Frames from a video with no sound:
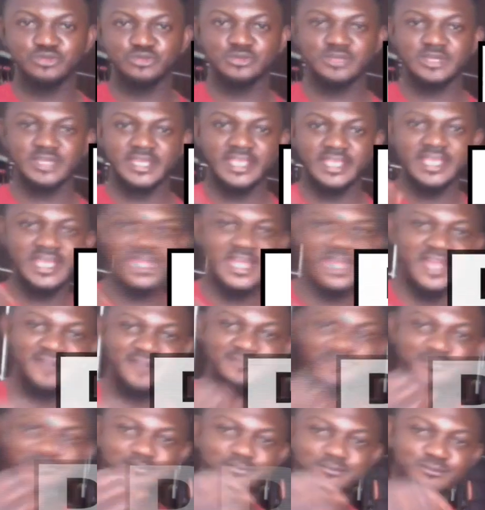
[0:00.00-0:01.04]
like half
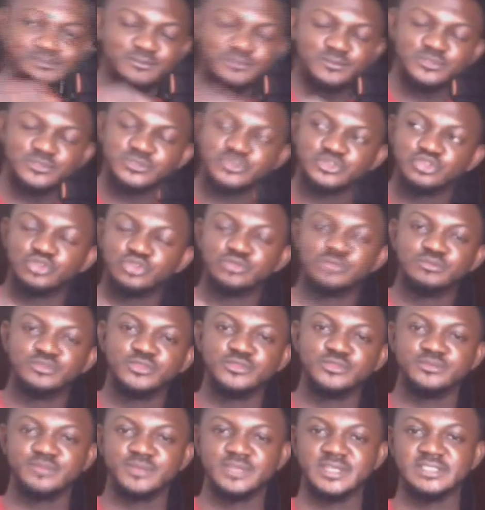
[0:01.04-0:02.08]
tone
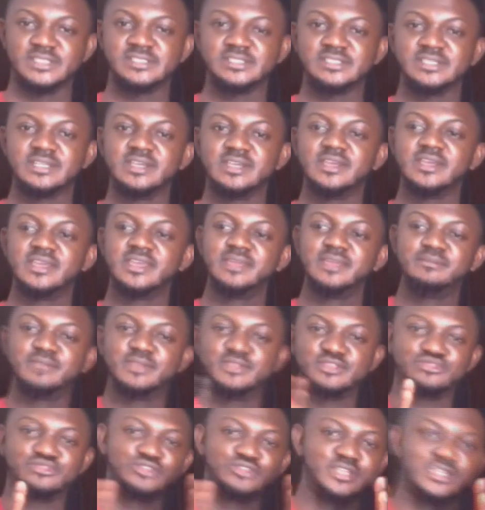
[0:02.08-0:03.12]
movement in
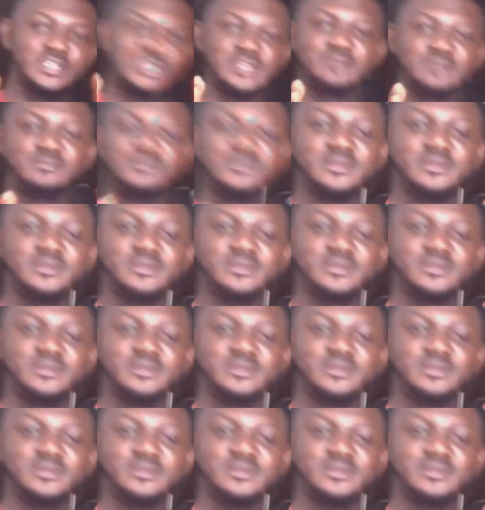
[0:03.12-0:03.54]
between them.